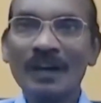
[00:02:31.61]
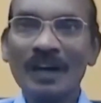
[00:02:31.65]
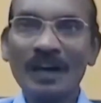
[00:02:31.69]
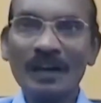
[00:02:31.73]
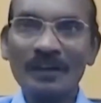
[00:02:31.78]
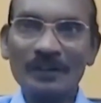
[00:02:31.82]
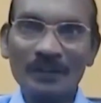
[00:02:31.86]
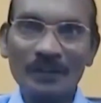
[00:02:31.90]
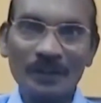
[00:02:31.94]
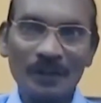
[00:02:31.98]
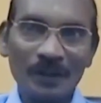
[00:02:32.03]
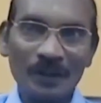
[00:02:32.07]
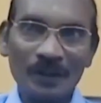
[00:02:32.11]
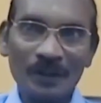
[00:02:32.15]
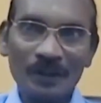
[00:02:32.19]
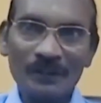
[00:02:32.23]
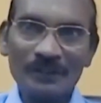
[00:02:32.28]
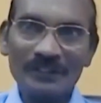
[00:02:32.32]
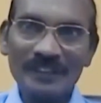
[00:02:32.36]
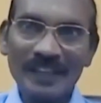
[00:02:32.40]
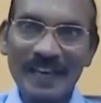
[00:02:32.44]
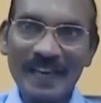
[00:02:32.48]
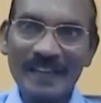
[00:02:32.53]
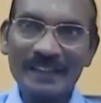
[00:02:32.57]
You all
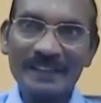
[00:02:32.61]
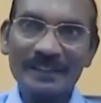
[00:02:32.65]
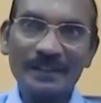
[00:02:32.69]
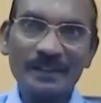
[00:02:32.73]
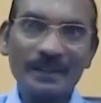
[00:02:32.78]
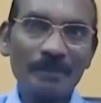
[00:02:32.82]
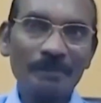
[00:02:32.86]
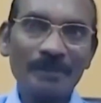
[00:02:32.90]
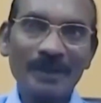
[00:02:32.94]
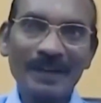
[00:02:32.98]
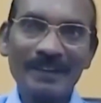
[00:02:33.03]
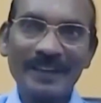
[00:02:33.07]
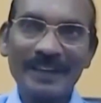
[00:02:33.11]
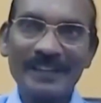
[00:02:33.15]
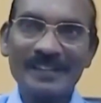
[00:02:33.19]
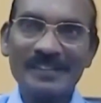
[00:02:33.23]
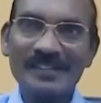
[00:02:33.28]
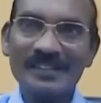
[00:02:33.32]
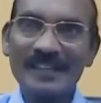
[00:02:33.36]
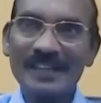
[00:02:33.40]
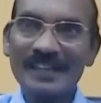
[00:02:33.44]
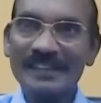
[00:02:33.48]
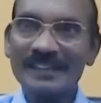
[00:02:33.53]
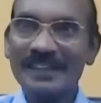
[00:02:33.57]
know that
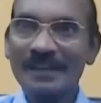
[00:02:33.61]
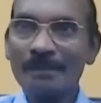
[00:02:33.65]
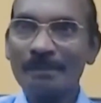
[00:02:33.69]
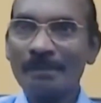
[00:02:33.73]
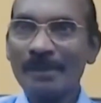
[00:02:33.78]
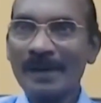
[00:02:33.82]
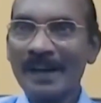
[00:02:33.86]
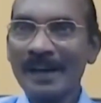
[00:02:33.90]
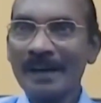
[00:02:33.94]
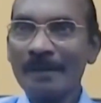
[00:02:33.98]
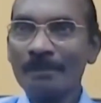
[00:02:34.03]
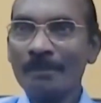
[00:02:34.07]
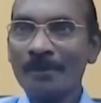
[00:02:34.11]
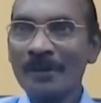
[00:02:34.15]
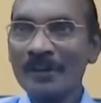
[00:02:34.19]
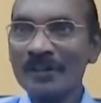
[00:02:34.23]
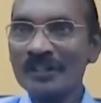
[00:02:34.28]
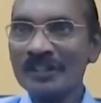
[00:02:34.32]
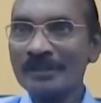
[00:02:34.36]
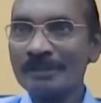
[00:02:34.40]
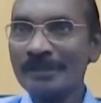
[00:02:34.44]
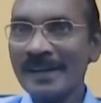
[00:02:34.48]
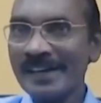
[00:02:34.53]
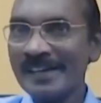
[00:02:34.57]
private sector
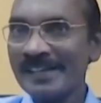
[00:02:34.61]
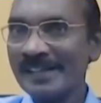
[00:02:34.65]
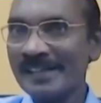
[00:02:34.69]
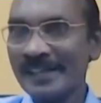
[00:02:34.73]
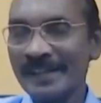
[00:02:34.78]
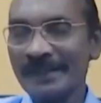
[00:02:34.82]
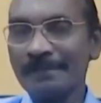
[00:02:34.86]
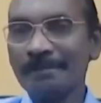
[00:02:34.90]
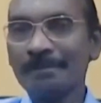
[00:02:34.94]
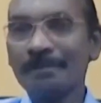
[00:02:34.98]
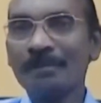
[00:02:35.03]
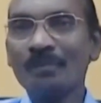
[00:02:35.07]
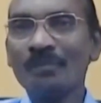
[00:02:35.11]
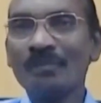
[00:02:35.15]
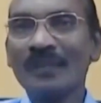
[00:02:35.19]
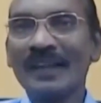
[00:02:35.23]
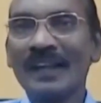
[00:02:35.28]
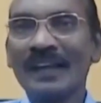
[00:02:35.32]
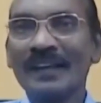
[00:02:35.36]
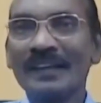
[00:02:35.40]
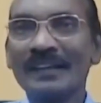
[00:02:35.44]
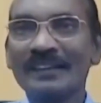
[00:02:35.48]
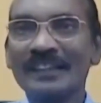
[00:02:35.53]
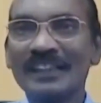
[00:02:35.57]
participation
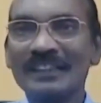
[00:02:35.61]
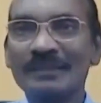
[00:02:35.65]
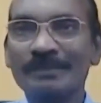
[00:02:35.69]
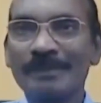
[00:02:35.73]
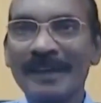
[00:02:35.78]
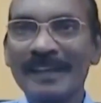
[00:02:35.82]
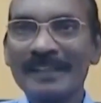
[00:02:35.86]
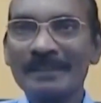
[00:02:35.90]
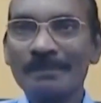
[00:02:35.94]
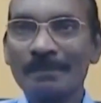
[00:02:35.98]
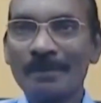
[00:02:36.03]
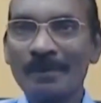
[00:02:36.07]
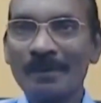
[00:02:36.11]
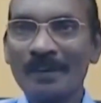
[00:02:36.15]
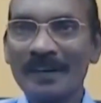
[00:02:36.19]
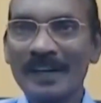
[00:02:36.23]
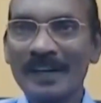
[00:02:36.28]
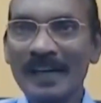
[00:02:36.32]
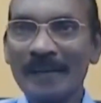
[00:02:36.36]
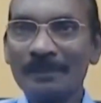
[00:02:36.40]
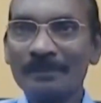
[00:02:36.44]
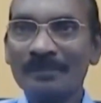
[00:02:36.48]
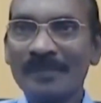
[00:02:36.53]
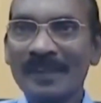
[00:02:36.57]
in the space
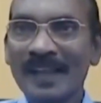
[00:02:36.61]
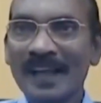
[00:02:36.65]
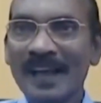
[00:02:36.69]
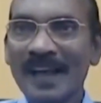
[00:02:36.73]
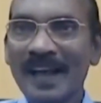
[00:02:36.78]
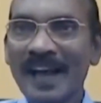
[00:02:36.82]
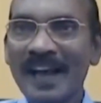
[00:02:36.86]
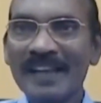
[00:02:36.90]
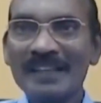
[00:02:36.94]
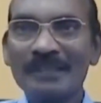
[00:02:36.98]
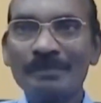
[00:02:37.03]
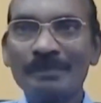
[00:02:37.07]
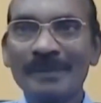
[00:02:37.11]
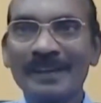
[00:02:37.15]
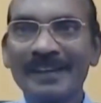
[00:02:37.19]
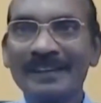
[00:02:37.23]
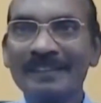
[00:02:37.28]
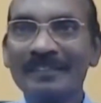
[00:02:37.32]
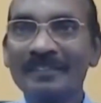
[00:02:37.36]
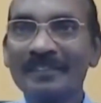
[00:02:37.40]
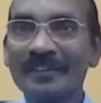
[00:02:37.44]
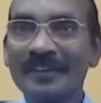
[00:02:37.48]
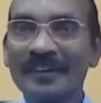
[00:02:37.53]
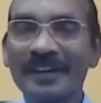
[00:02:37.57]
program has
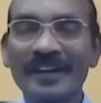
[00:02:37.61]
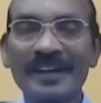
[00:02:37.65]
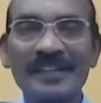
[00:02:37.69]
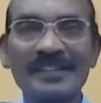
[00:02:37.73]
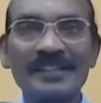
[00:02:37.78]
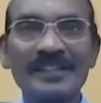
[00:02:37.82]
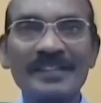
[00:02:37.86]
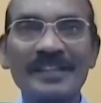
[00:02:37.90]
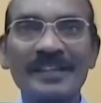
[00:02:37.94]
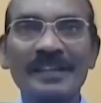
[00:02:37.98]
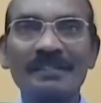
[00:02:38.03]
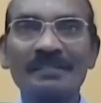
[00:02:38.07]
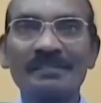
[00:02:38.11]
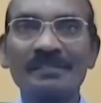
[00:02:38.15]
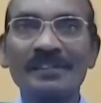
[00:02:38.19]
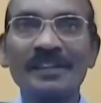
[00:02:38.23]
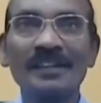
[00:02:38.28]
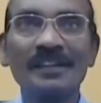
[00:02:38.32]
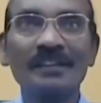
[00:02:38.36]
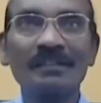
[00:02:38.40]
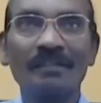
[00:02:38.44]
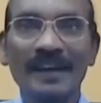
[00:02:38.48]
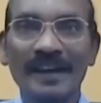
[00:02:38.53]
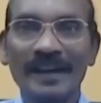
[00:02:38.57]
been increasing
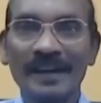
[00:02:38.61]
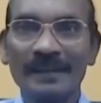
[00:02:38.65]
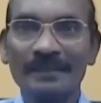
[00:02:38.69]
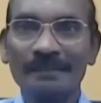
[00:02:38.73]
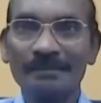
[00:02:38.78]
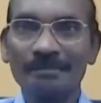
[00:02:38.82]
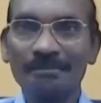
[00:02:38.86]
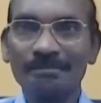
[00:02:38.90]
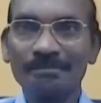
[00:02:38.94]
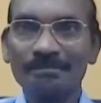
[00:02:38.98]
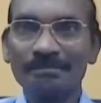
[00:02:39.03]
worldwide.